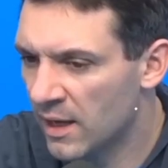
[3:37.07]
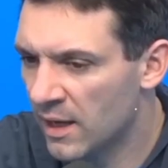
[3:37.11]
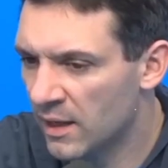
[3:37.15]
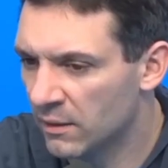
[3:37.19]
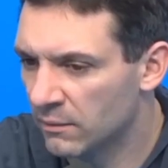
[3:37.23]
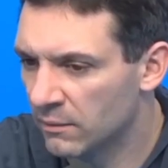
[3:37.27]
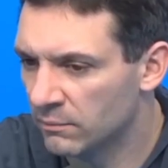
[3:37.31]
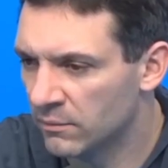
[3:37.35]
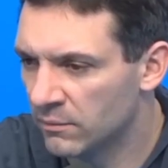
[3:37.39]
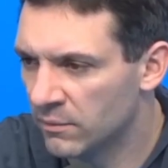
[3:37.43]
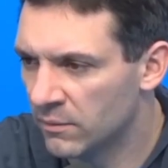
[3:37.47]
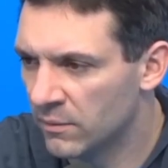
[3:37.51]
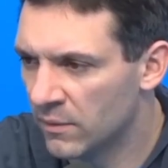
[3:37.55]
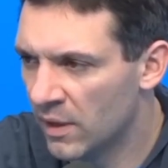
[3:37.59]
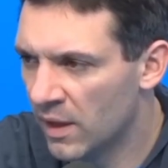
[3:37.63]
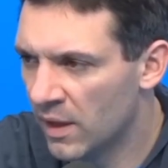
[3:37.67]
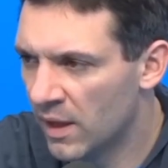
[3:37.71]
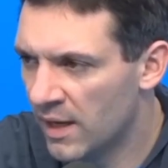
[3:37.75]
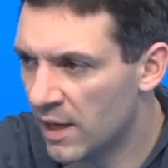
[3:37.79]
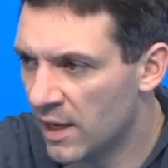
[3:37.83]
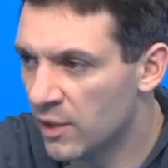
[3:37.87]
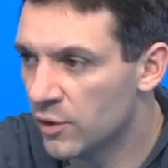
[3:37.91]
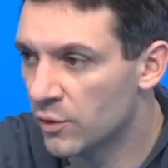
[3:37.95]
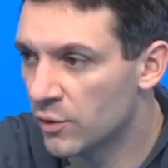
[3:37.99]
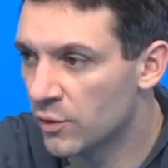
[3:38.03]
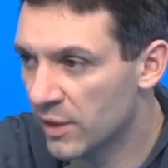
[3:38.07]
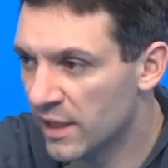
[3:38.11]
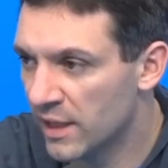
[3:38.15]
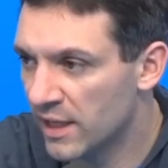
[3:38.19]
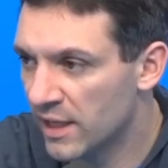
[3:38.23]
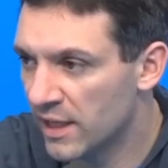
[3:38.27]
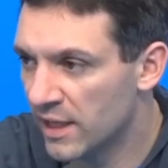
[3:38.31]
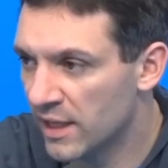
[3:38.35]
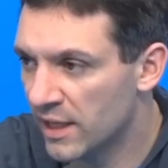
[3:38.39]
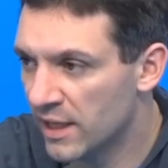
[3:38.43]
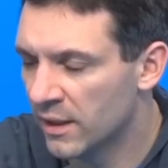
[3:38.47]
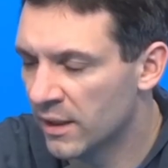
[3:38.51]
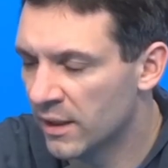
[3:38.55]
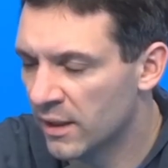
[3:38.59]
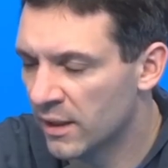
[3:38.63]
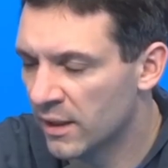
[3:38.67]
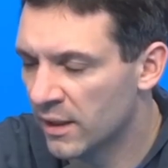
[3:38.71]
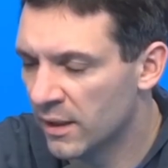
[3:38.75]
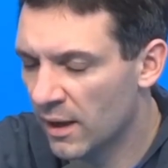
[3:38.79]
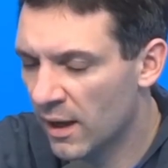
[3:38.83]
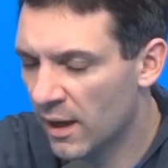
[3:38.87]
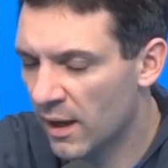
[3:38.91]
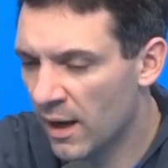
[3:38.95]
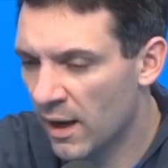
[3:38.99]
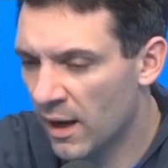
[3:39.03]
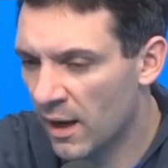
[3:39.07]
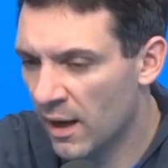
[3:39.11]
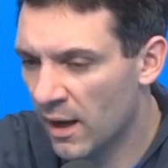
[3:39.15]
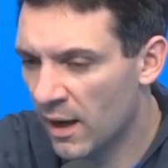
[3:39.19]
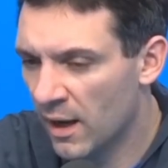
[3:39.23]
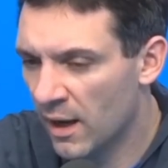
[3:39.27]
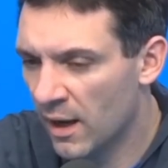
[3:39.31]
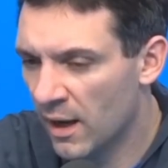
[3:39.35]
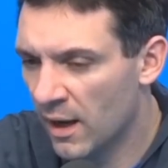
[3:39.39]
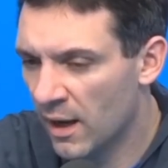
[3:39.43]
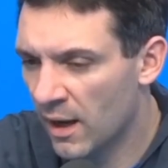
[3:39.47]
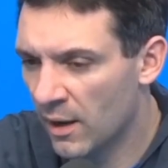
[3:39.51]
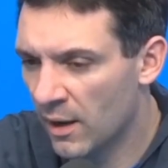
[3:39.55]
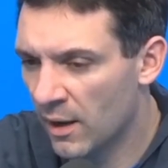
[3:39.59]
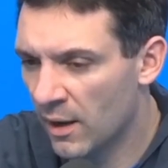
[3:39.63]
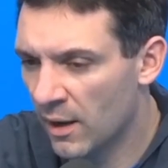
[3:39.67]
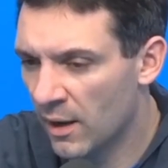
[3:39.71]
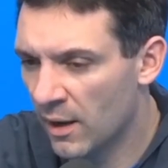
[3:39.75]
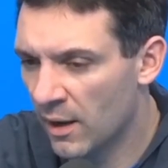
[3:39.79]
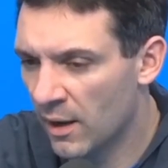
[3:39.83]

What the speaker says: had an injury that was